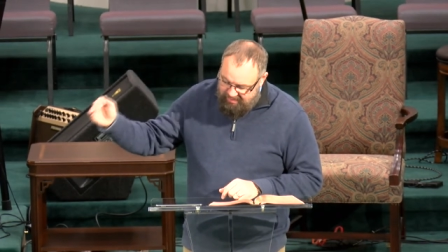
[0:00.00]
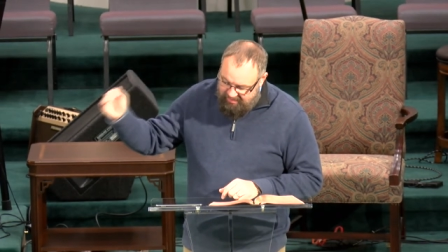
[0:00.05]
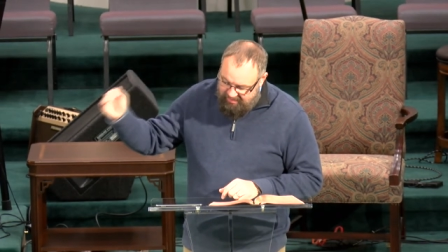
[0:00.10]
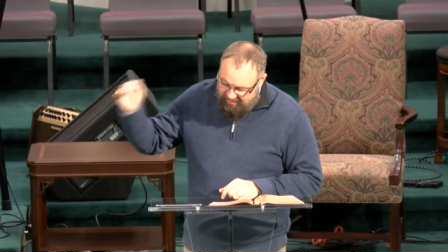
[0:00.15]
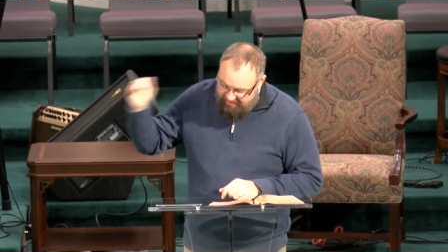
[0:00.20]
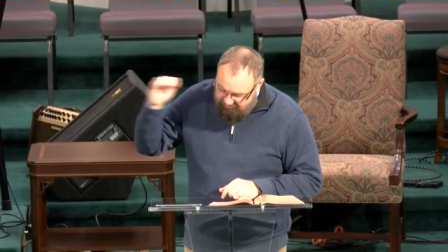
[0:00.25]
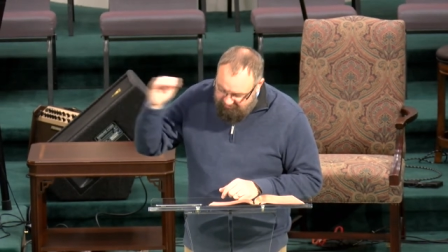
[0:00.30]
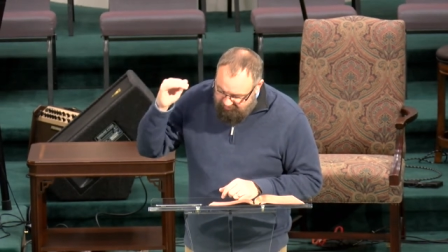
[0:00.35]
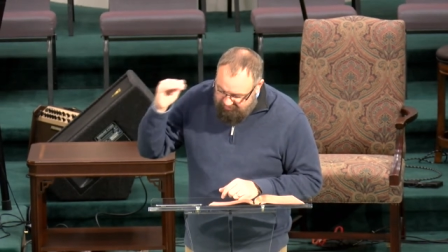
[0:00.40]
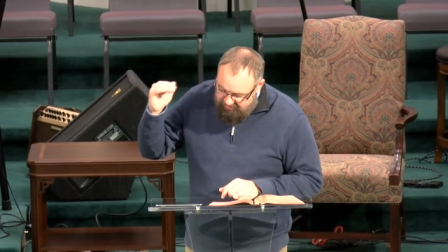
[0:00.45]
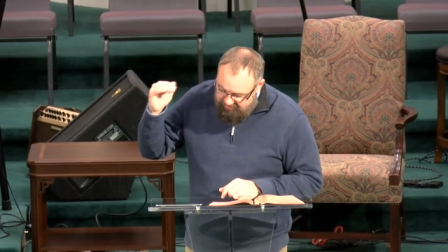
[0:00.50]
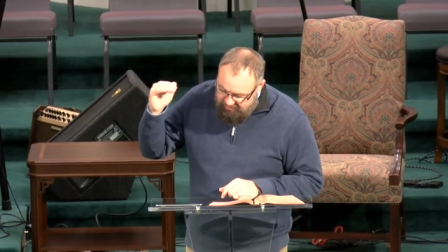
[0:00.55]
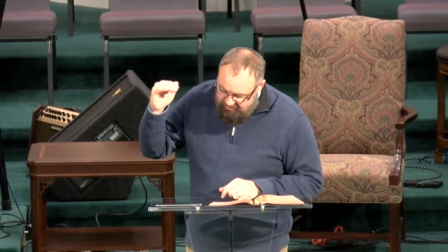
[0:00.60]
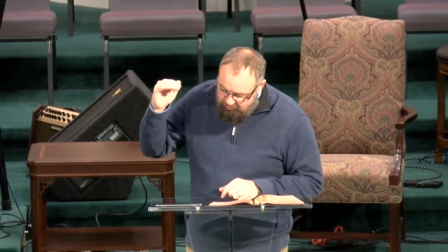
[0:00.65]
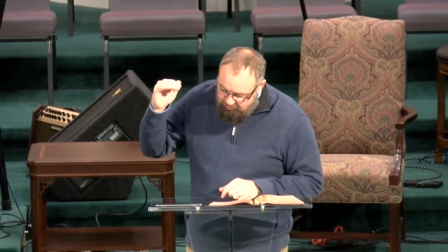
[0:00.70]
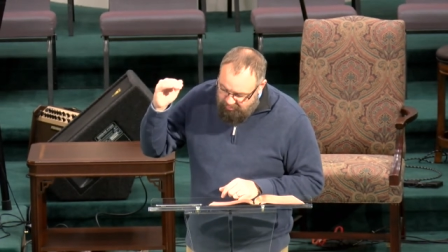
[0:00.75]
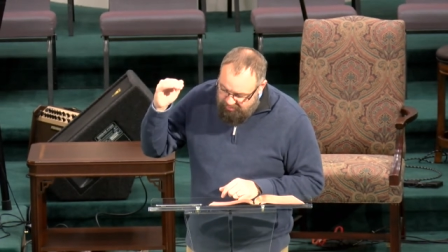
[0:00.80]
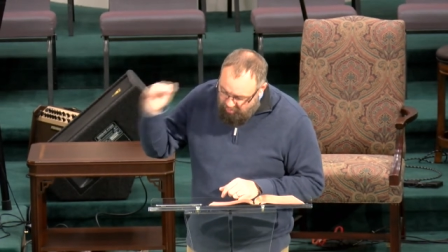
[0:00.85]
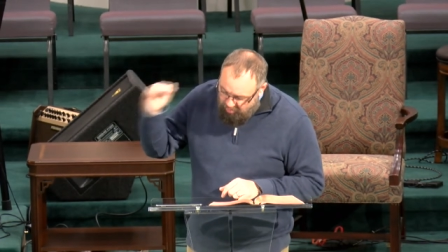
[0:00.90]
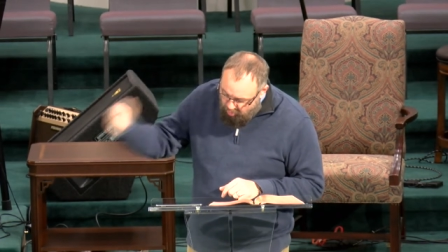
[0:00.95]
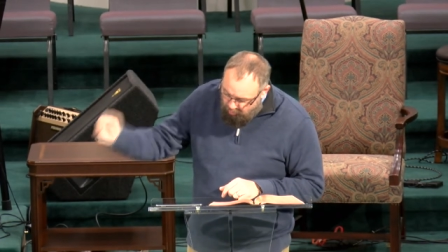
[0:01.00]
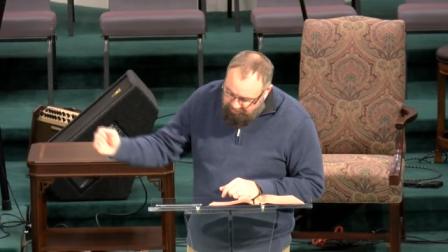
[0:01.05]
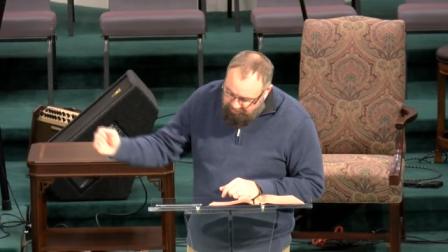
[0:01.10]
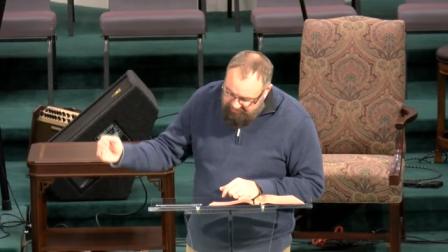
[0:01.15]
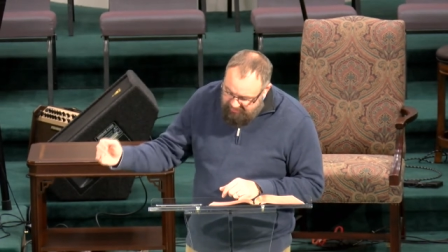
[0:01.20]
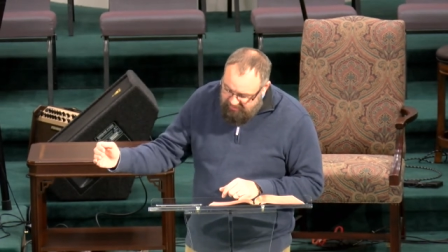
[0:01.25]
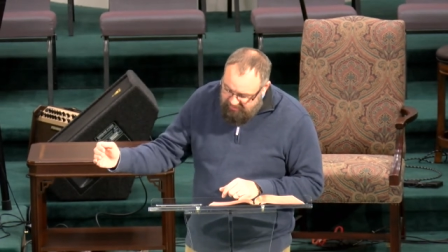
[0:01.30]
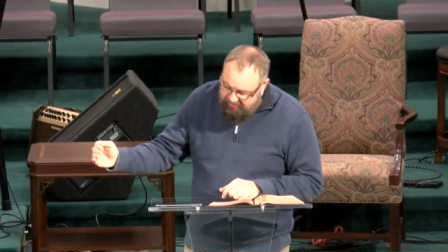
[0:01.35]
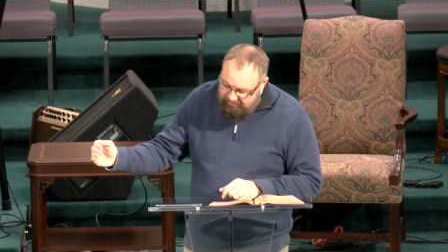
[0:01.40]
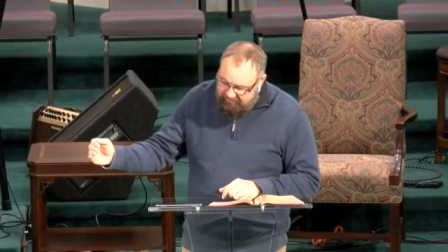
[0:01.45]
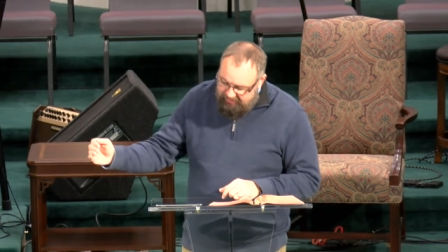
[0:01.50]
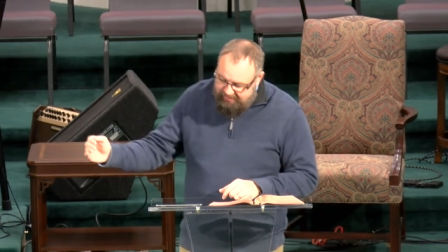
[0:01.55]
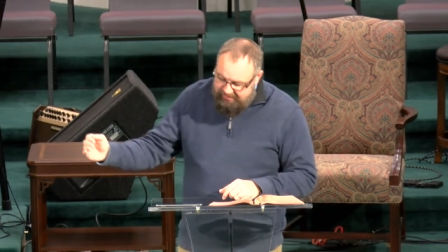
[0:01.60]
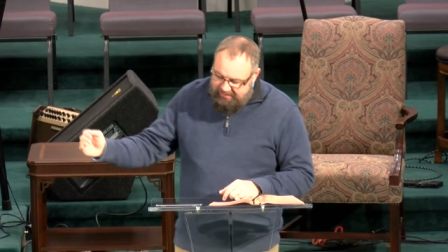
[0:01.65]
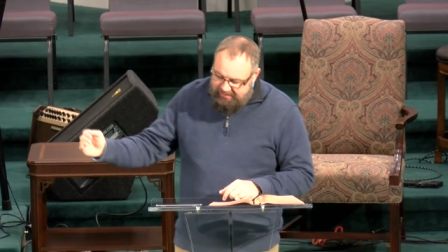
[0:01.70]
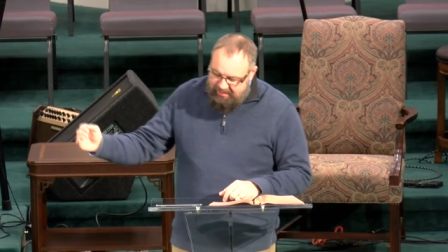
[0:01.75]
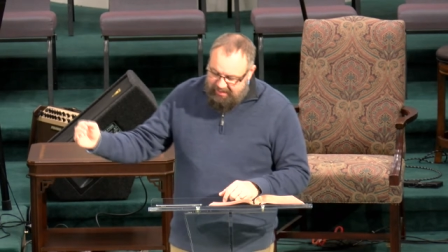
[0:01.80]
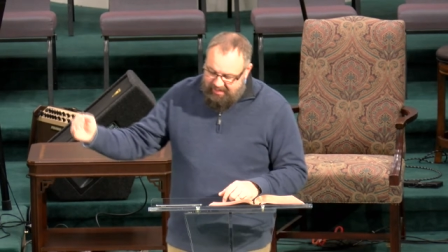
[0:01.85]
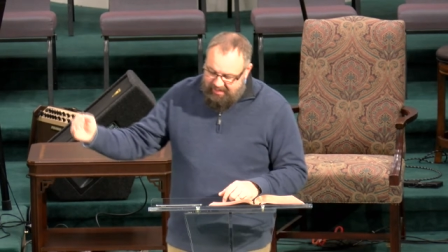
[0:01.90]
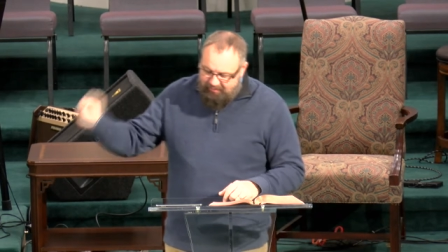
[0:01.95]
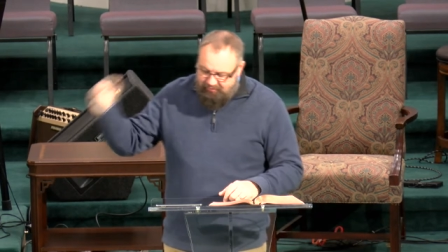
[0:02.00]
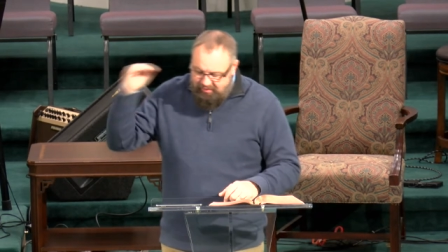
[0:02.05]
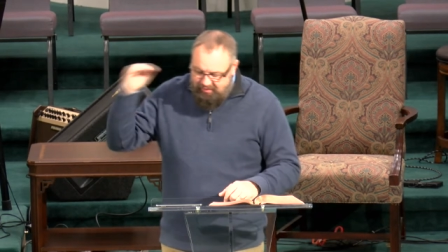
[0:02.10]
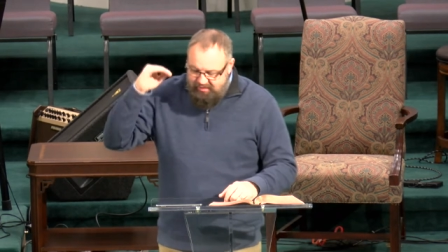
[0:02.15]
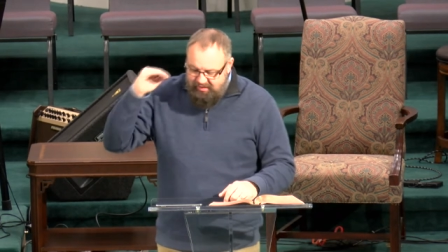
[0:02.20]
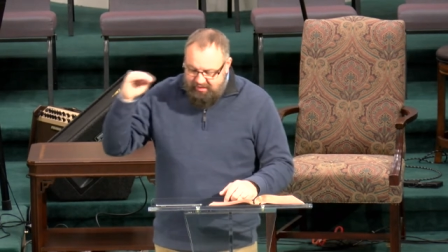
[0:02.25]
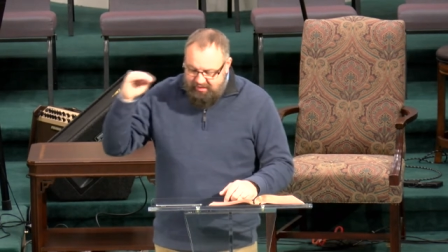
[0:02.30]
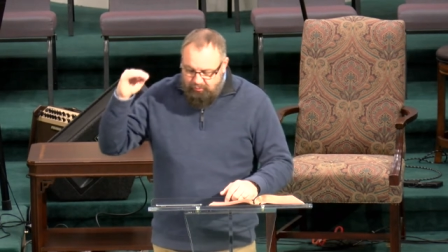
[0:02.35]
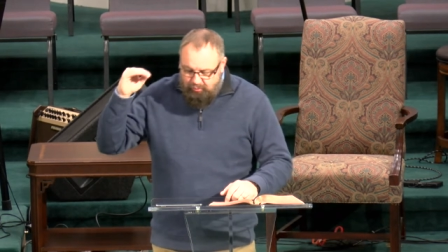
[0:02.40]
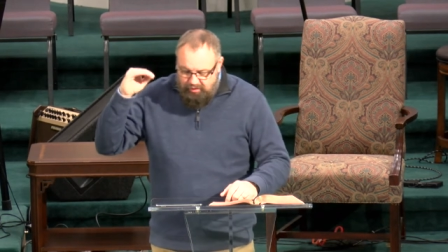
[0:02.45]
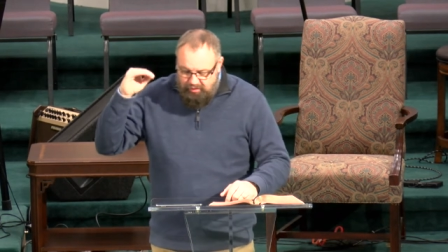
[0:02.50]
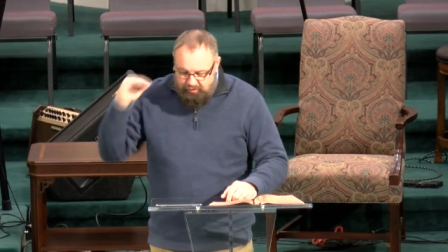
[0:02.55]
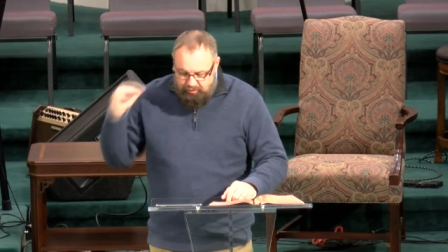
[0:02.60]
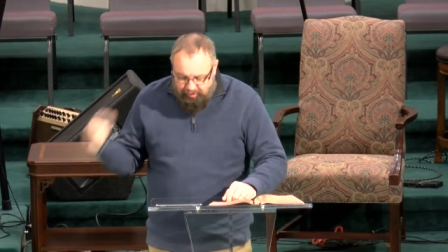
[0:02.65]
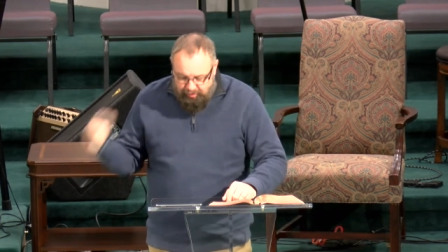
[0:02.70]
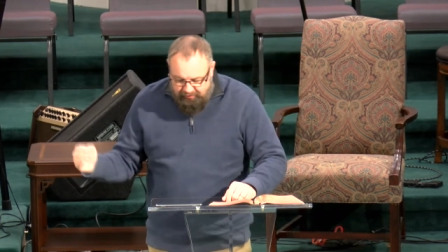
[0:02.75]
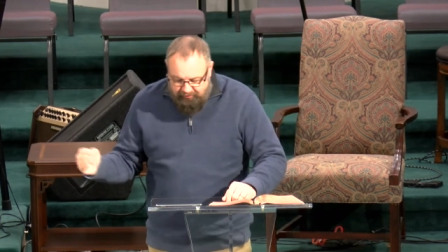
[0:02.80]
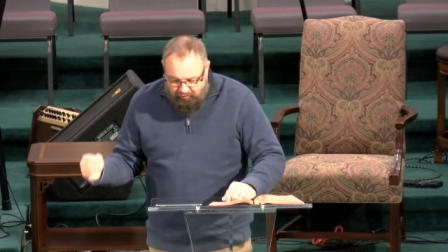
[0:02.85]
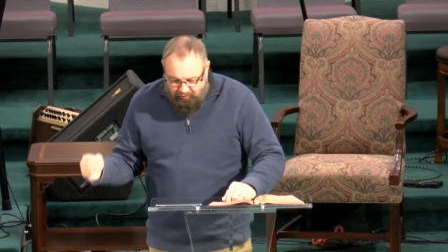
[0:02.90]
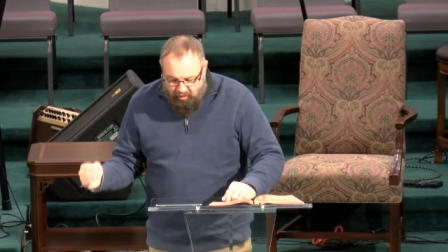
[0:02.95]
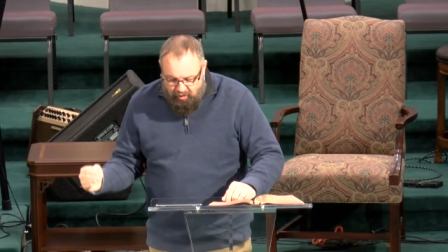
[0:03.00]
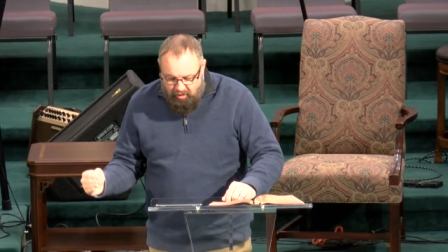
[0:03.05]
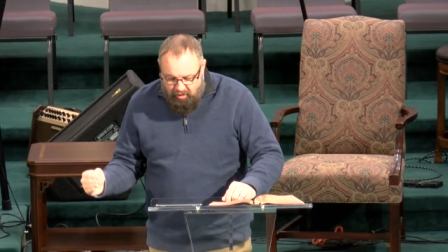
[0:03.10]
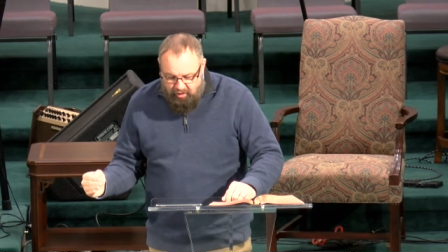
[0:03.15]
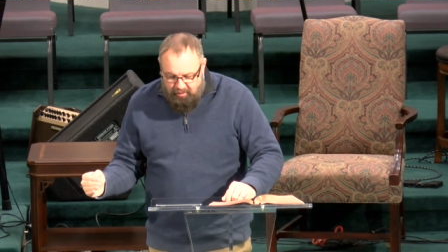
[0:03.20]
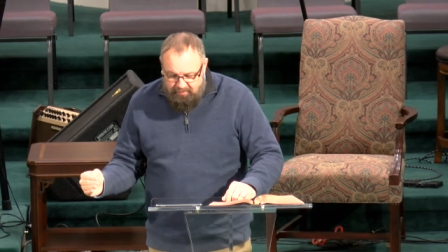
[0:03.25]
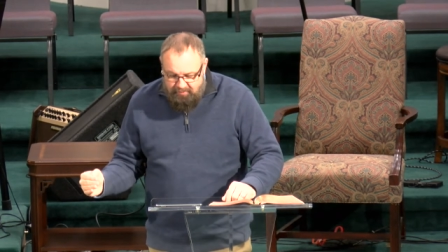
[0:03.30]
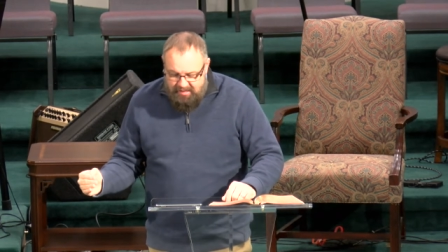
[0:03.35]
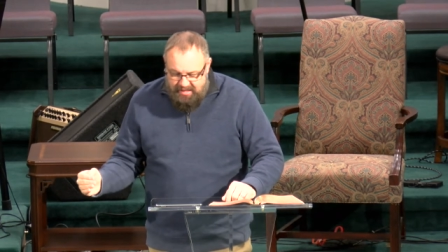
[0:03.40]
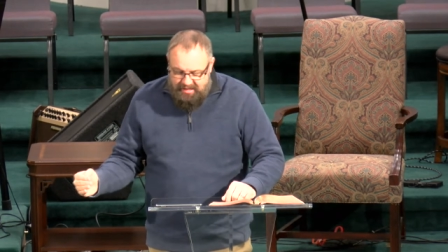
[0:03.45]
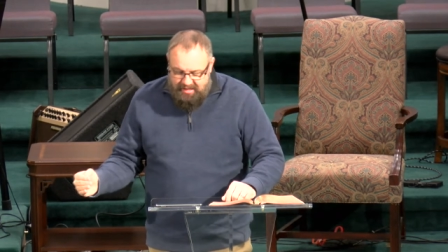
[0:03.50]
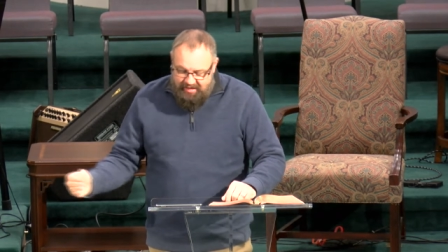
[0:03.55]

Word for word: Everything we hope in, everything we look for,